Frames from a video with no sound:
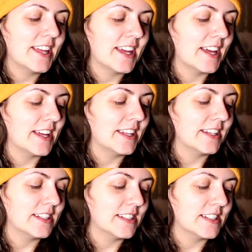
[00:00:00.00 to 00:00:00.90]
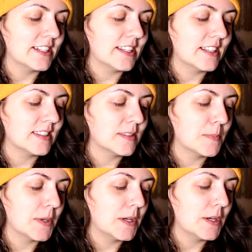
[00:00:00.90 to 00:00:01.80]
And it's
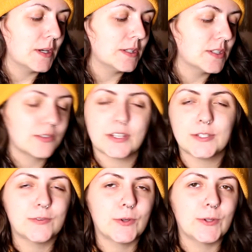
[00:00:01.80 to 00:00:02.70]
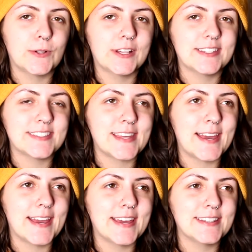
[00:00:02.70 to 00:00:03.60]
been stressful and
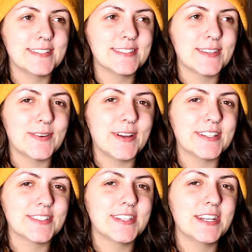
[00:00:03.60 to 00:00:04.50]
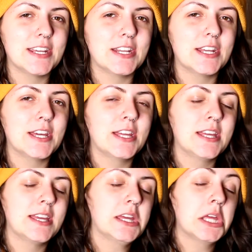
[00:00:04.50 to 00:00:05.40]
sad, so I just needed
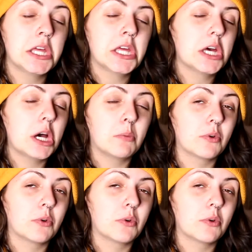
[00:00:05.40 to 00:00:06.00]
a